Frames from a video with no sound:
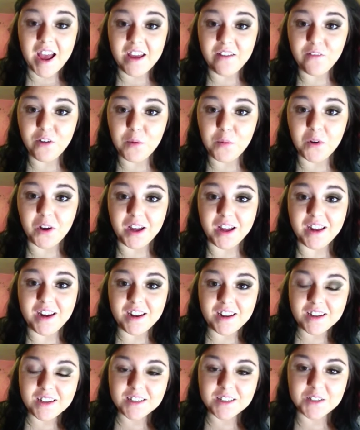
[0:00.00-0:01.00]
everyone,
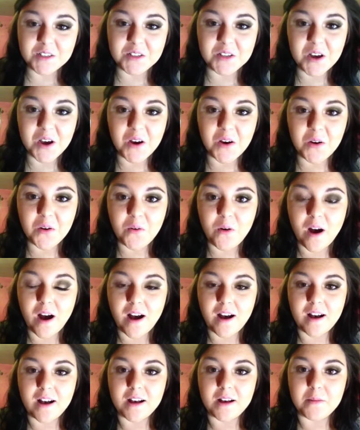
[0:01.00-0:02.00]
so
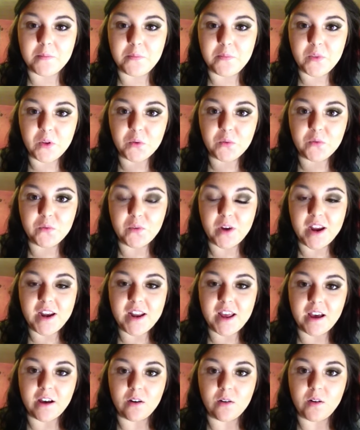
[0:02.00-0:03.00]
right
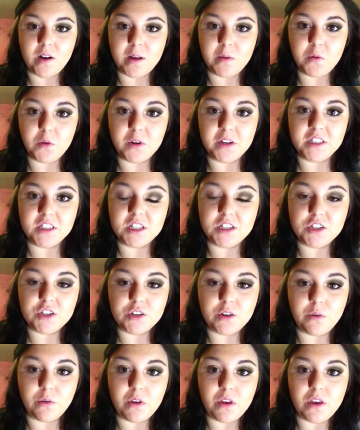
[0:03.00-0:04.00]
now I'm going to
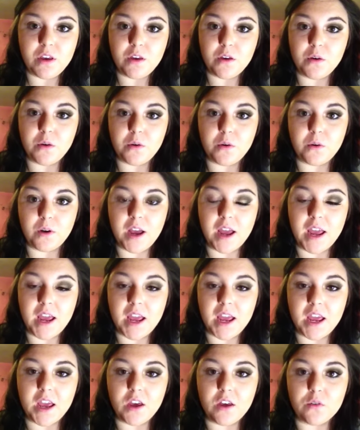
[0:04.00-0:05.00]
show you
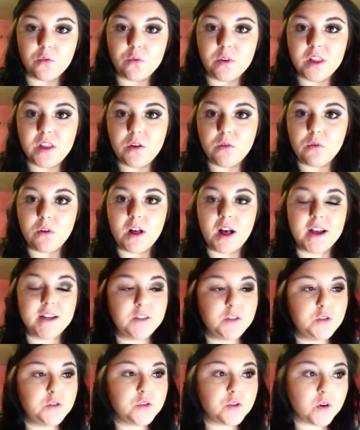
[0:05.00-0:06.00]
a really cool eye
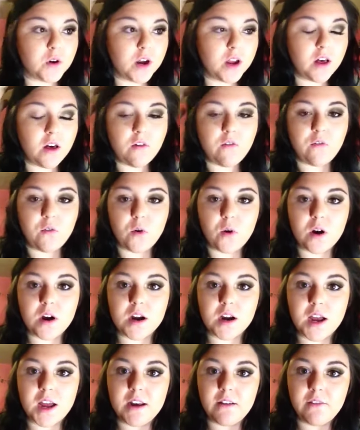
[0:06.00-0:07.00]
tutorial
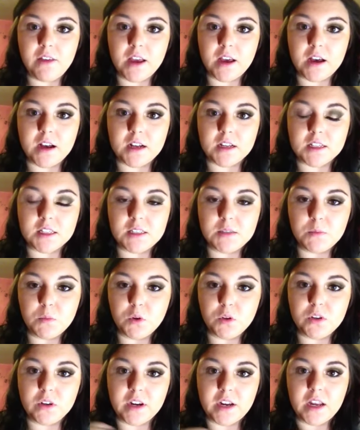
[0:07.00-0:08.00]
for kind of like a
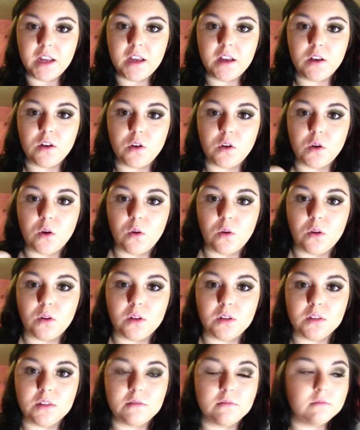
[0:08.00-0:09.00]
smoldering
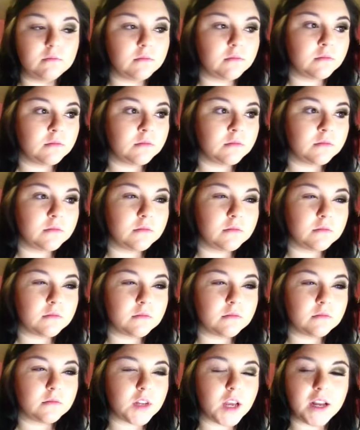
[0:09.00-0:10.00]
gold,
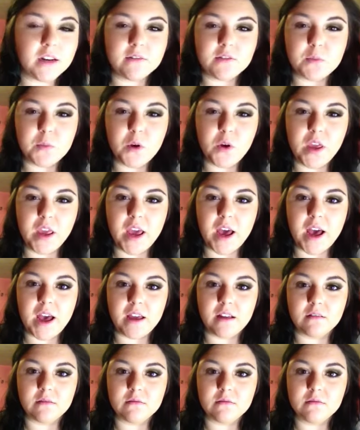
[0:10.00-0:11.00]
kind of smoky
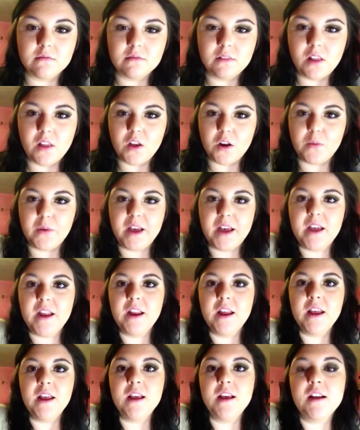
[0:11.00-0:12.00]
eye, a little bit.
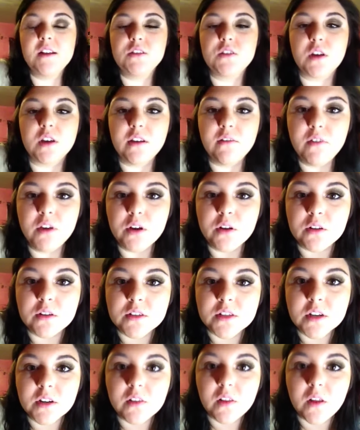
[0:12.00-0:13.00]
So I'll give you a closer